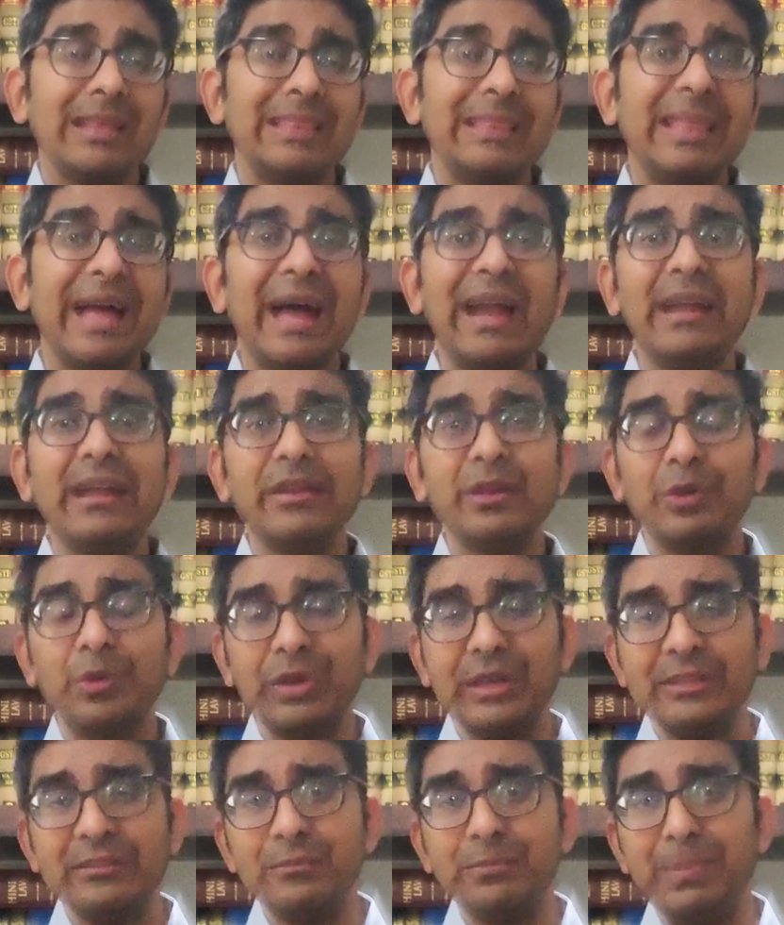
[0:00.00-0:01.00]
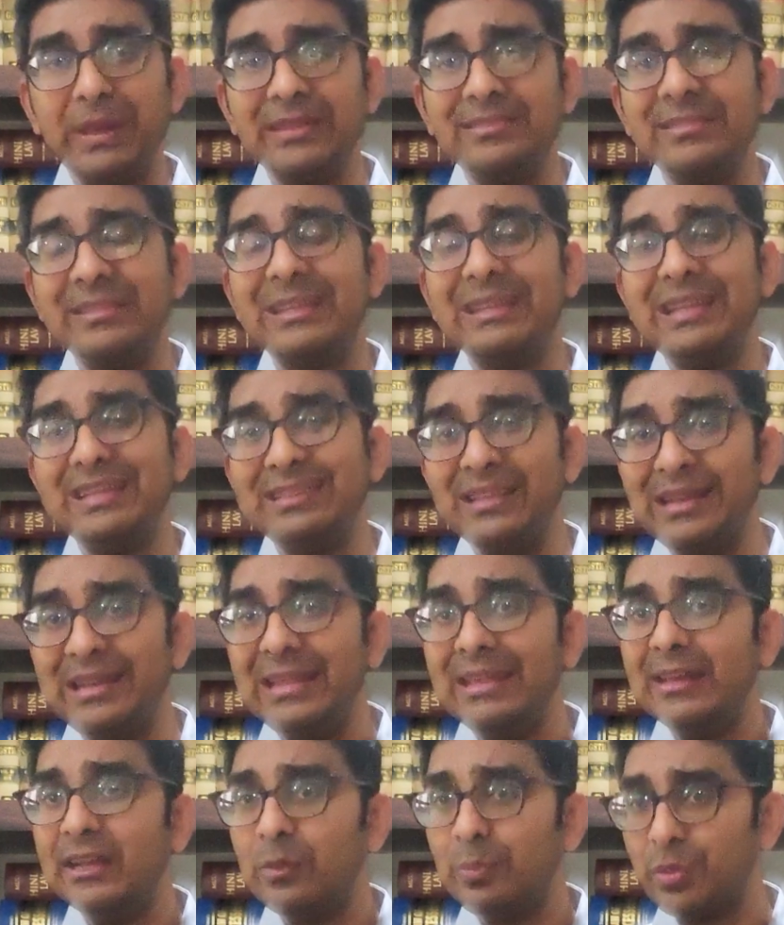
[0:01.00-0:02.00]
that is basically the
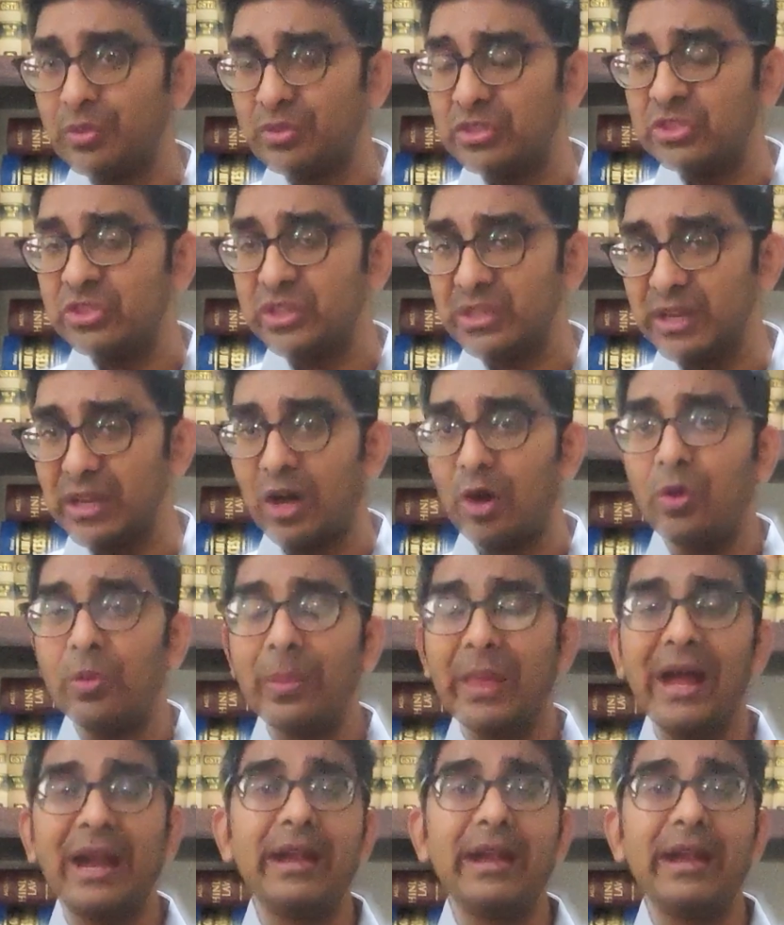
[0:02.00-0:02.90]
legal position now,